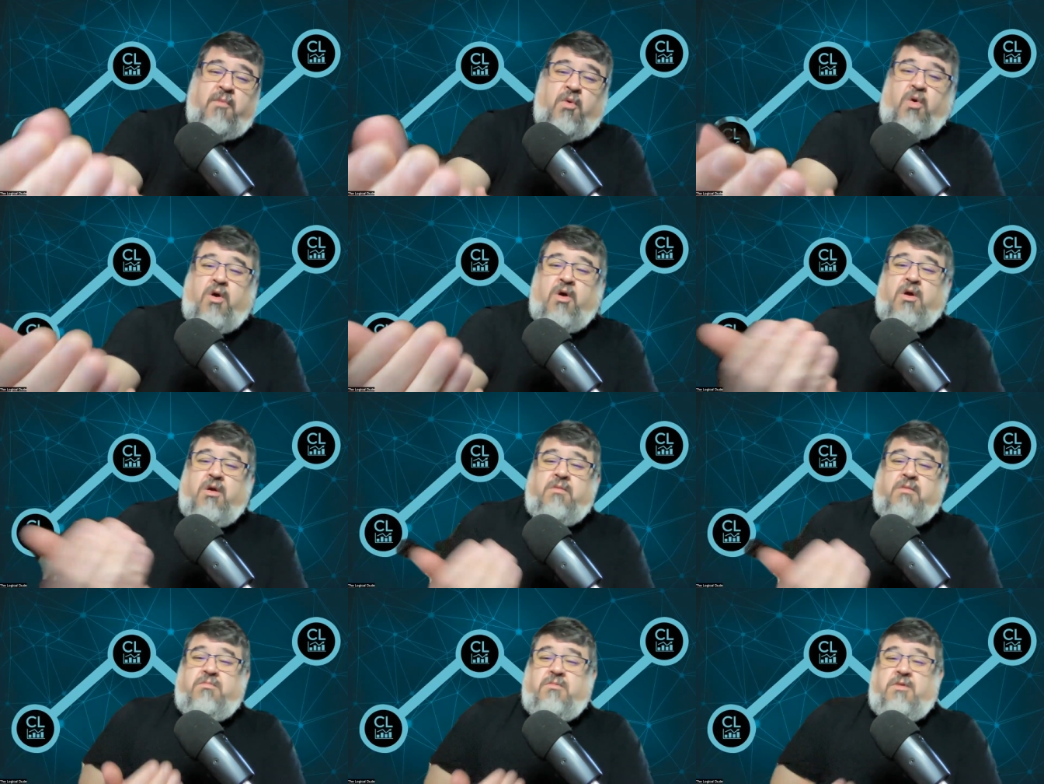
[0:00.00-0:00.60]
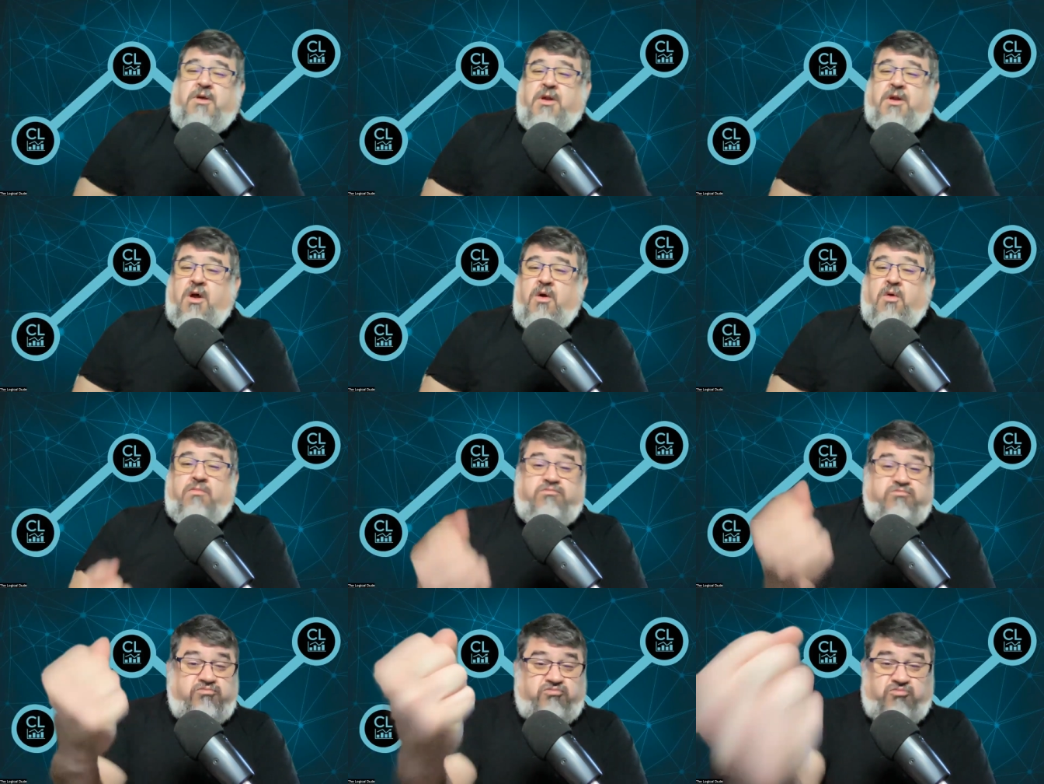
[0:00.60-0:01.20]
more,
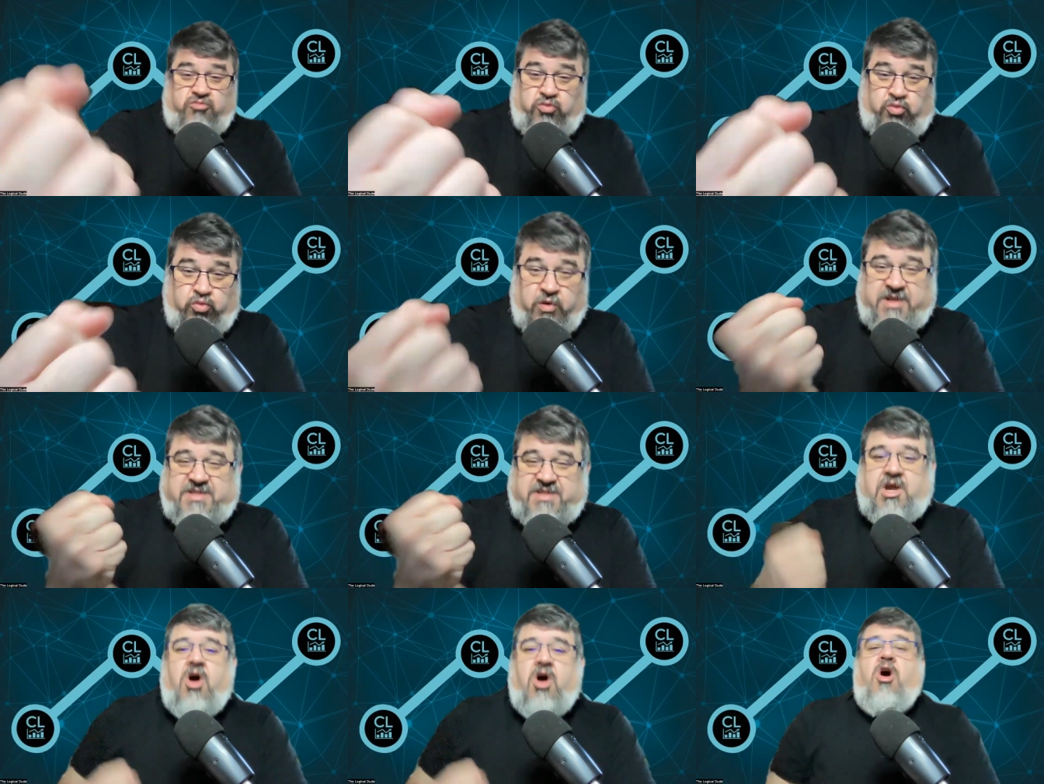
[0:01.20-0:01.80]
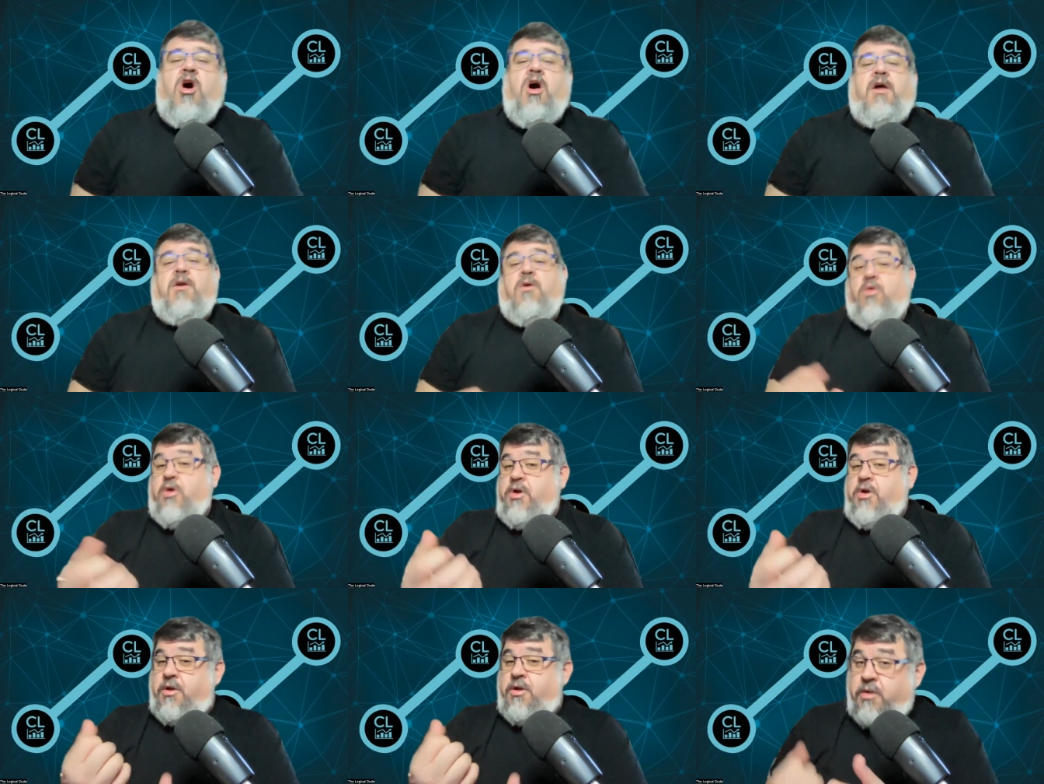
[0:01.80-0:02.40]
risk on,
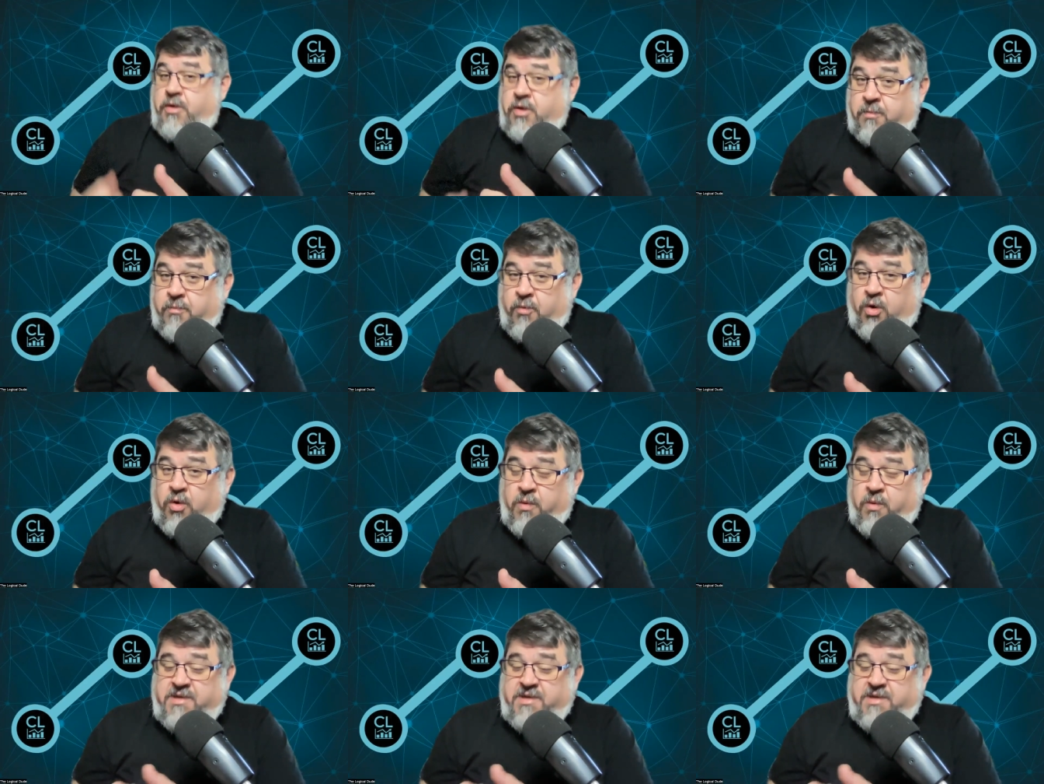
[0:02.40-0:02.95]
or are you a little more